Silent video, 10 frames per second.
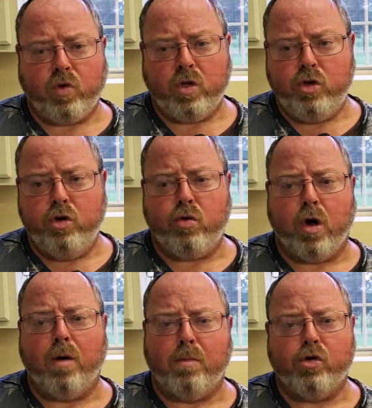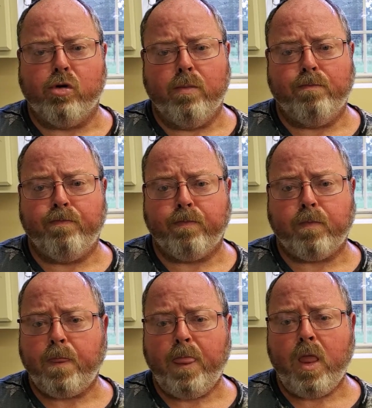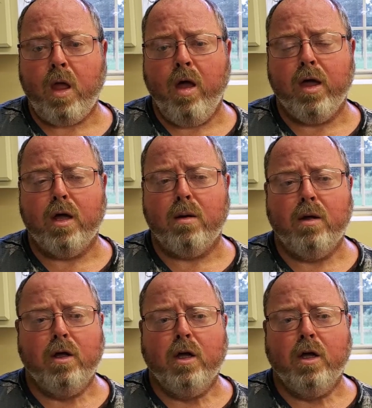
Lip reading: cucumbers, and